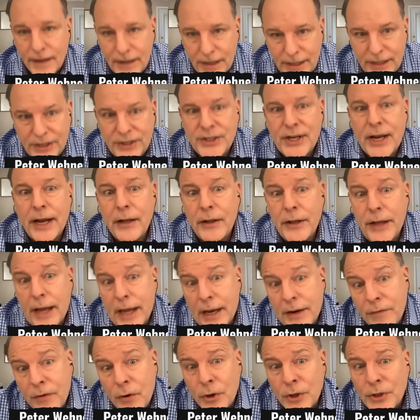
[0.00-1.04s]
yeah. Exactly.
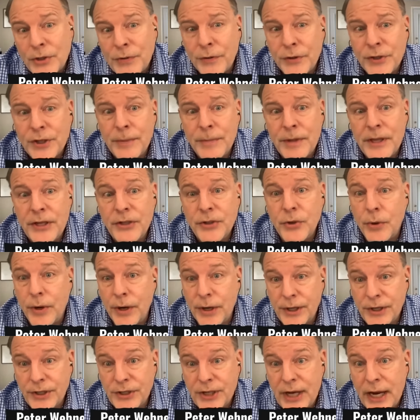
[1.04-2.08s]
And of mm. course, for some of these
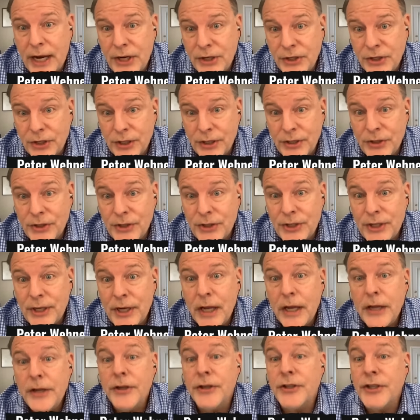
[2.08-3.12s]
organizations,
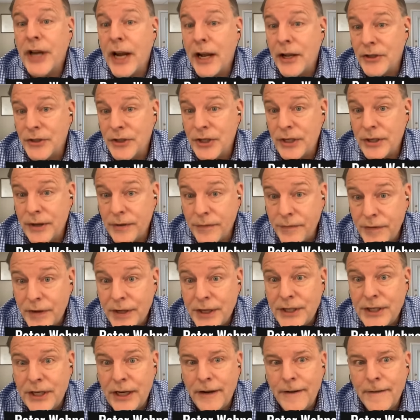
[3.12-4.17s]
you're challenging their
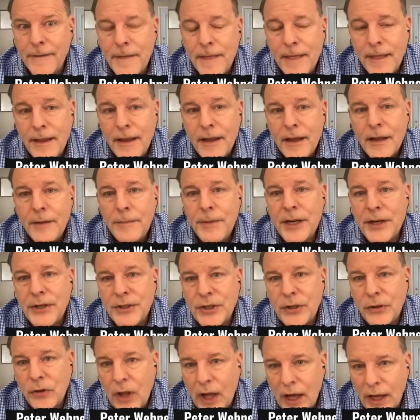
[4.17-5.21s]
funding because
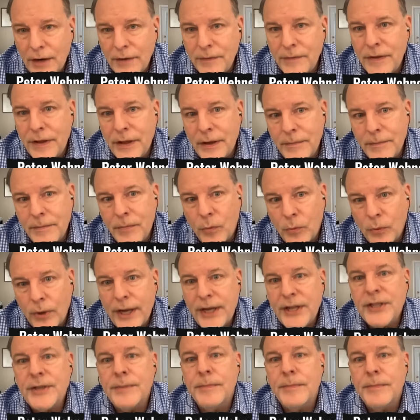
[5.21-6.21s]
a lot of them raise